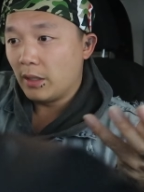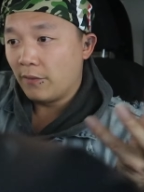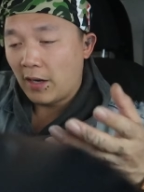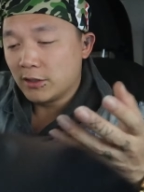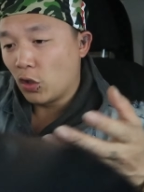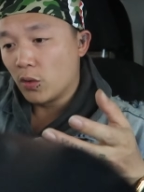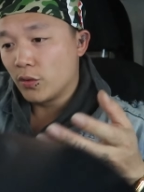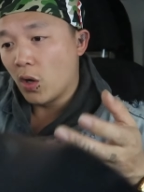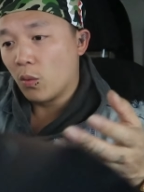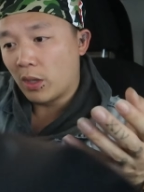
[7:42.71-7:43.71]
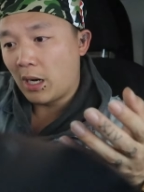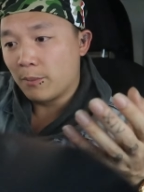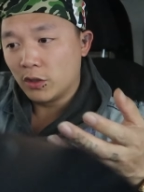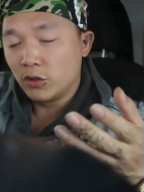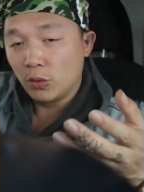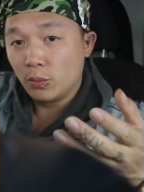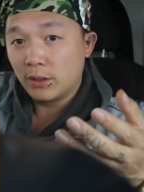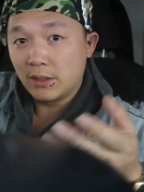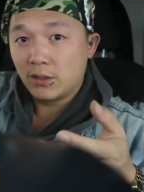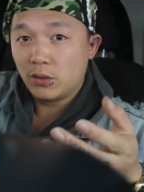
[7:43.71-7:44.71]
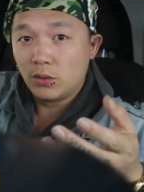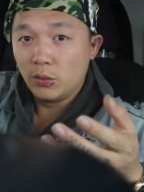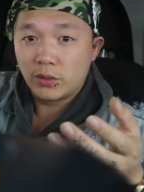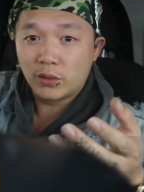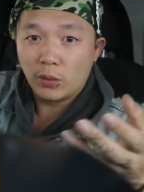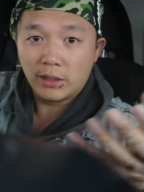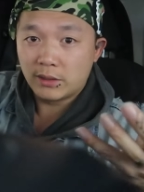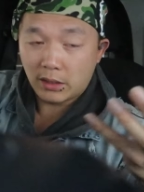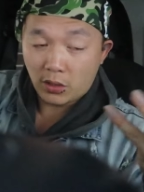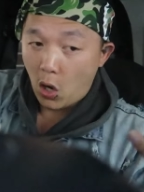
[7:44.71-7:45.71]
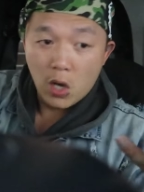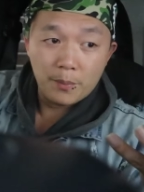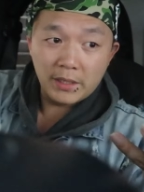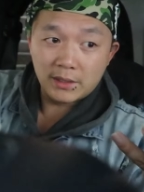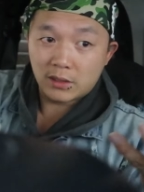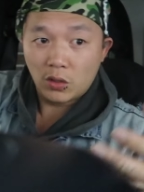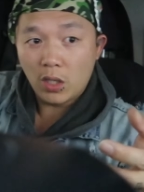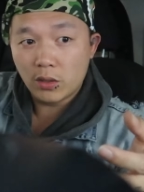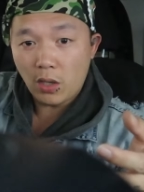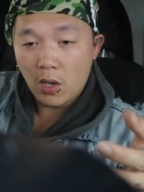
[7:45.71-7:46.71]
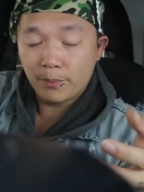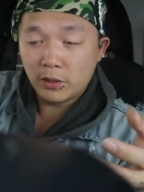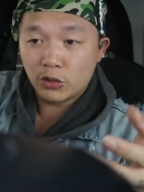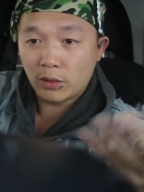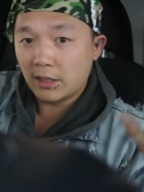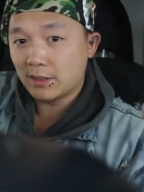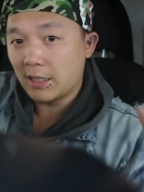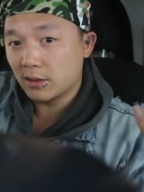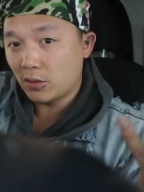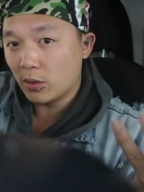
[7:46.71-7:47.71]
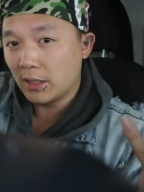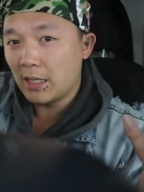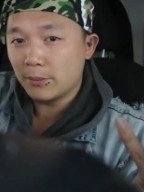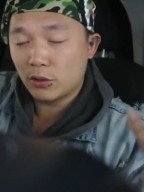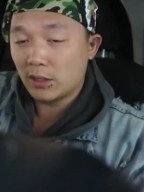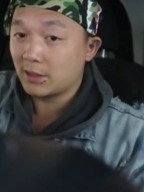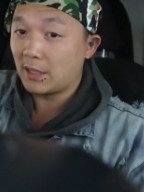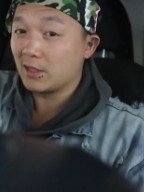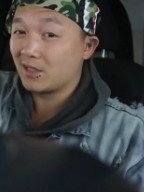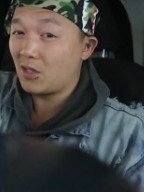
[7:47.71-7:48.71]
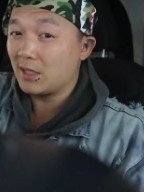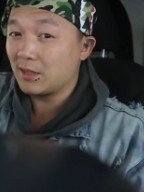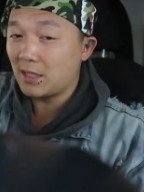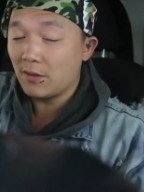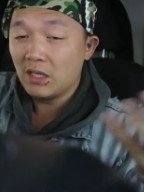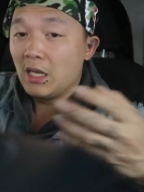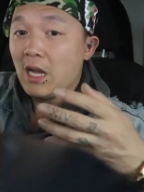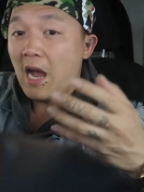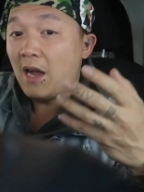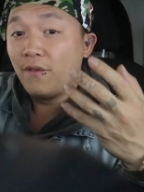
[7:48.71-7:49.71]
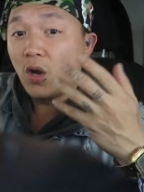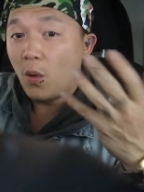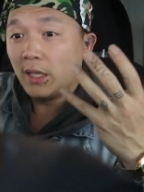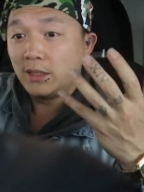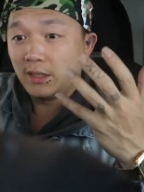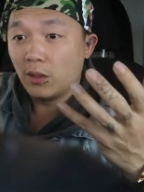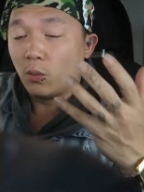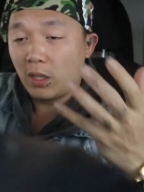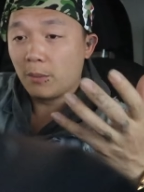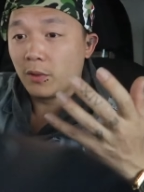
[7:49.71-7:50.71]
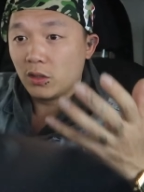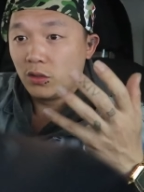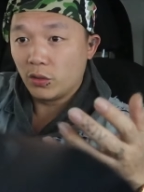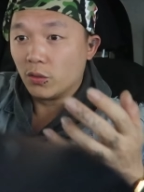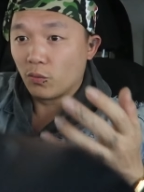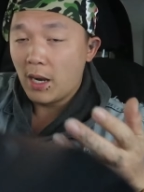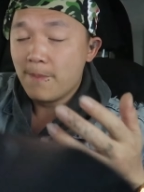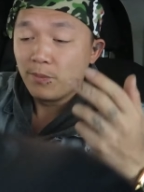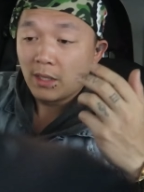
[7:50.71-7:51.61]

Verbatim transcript: if I don't know what I'm going to do with this new store. Is it going to open? Is it not going to open? Should I start stocking up? Should I start designing stuff? I have no idea what I'm going to do, right?